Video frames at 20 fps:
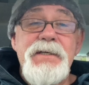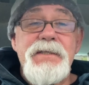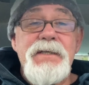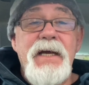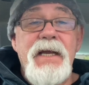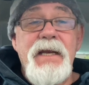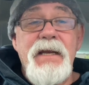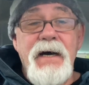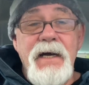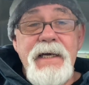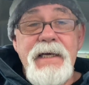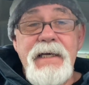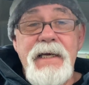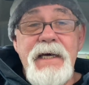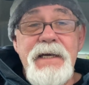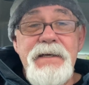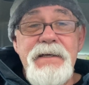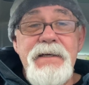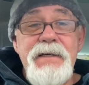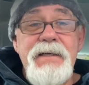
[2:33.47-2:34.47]
as I like
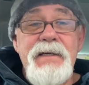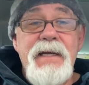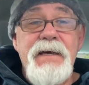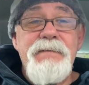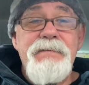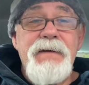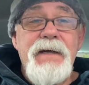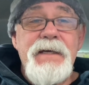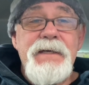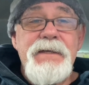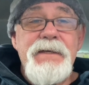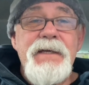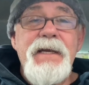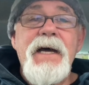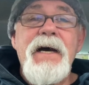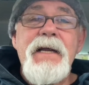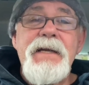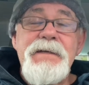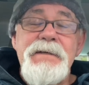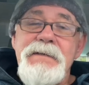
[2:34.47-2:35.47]
London, love London,
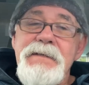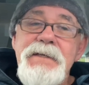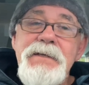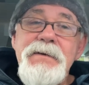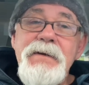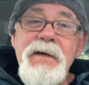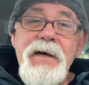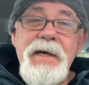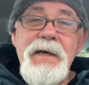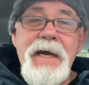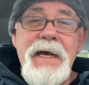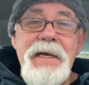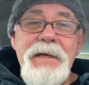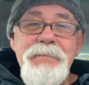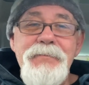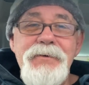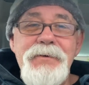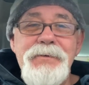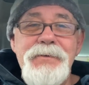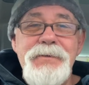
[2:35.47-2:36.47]
I do like
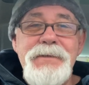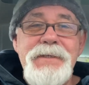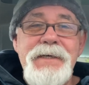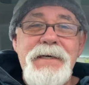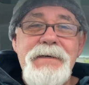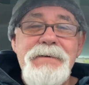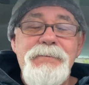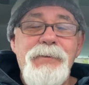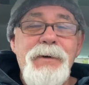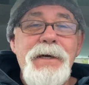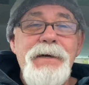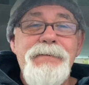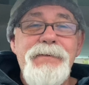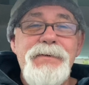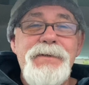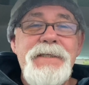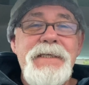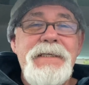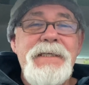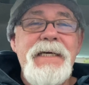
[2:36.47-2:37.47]
Edinburgh also.
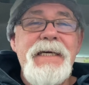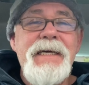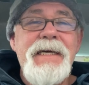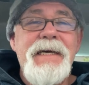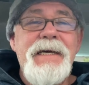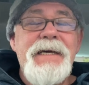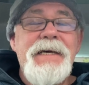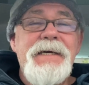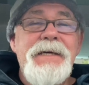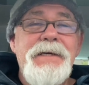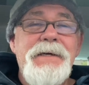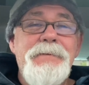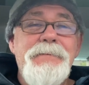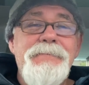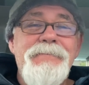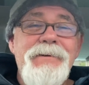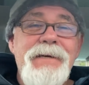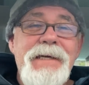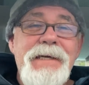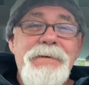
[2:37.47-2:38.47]
Wonderful city, you
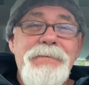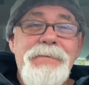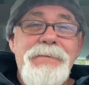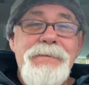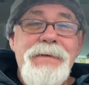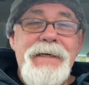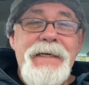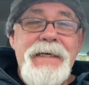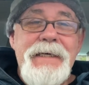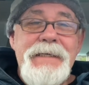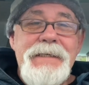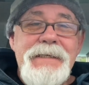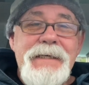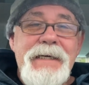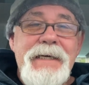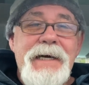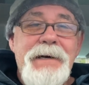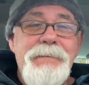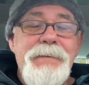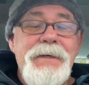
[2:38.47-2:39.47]
really need to
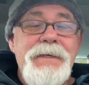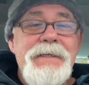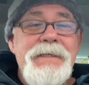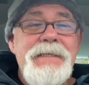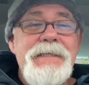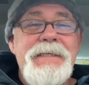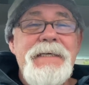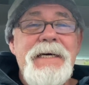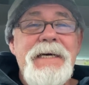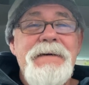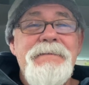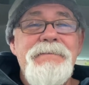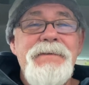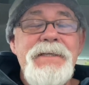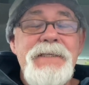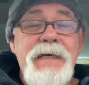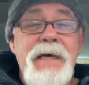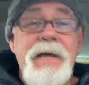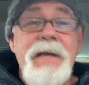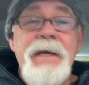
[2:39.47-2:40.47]
come and
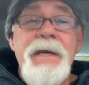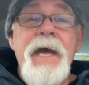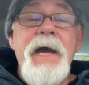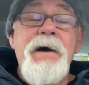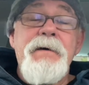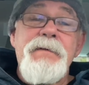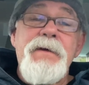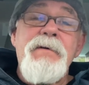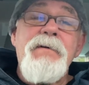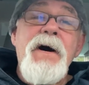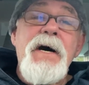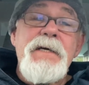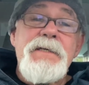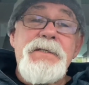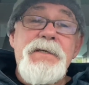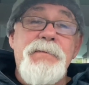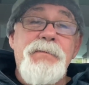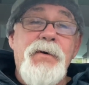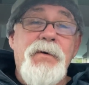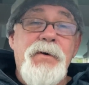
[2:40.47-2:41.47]
visit. Now, there are
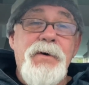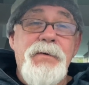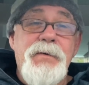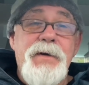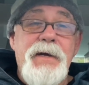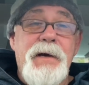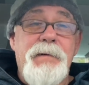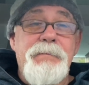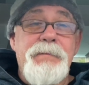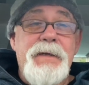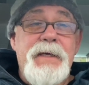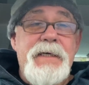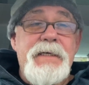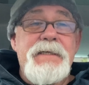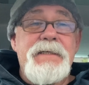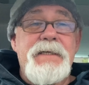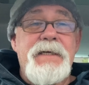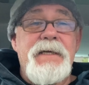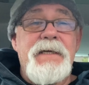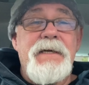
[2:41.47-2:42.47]
some oil
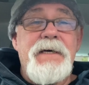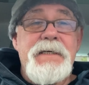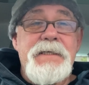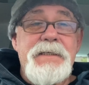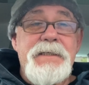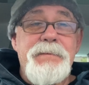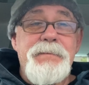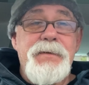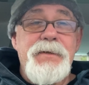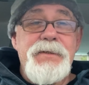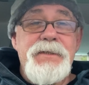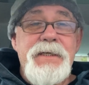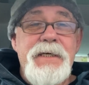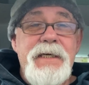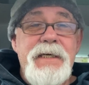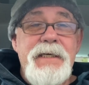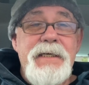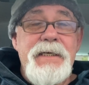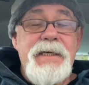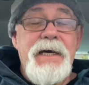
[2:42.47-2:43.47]
companies that like to put
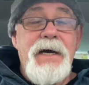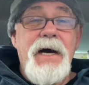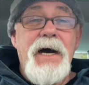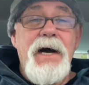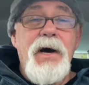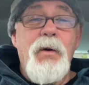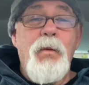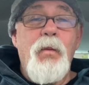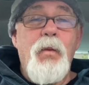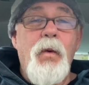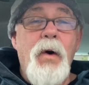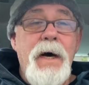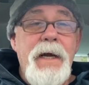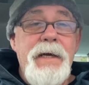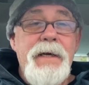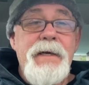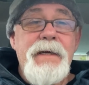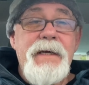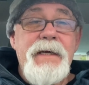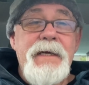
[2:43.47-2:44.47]
in
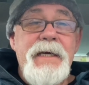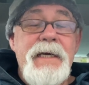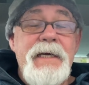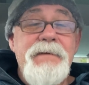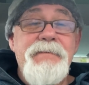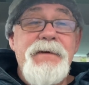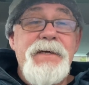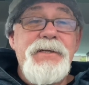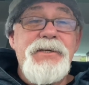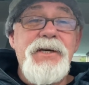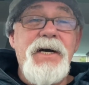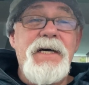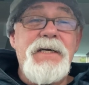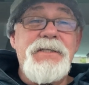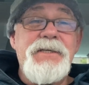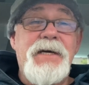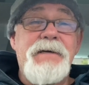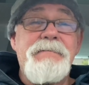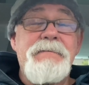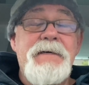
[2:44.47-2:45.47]
one EV
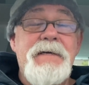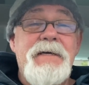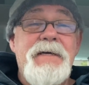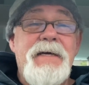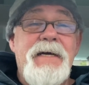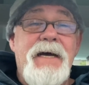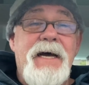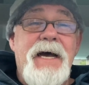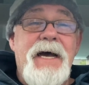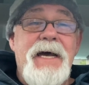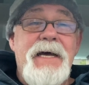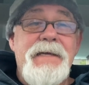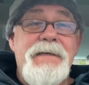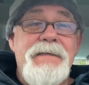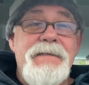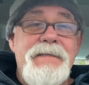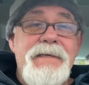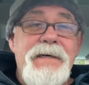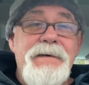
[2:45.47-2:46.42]
charger and